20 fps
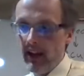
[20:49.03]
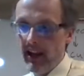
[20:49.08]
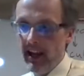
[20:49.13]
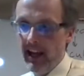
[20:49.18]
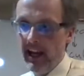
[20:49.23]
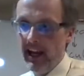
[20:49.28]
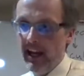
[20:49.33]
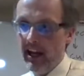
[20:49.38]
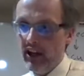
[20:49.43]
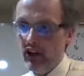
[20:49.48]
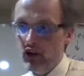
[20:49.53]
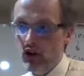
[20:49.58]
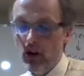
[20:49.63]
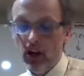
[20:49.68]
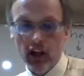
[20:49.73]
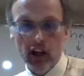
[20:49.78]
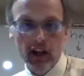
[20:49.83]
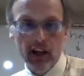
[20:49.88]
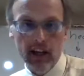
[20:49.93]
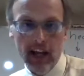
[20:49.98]
And you
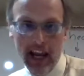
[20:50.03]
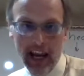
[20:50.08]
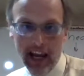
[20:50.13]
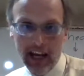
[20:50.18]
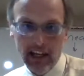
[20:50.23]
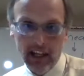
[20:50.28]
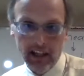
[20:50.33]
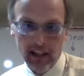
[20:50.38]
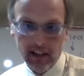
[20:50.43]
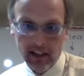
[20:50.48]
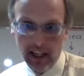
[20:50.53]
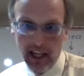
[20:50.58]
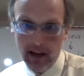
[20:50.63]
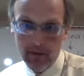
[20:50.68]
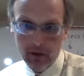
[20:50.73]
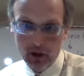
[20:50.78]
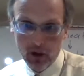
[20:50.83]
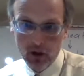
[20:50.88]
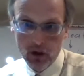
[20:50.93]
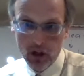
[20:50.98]
can hand in this
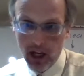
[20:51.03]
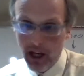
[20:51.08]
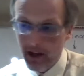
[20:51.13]
lab as soon as you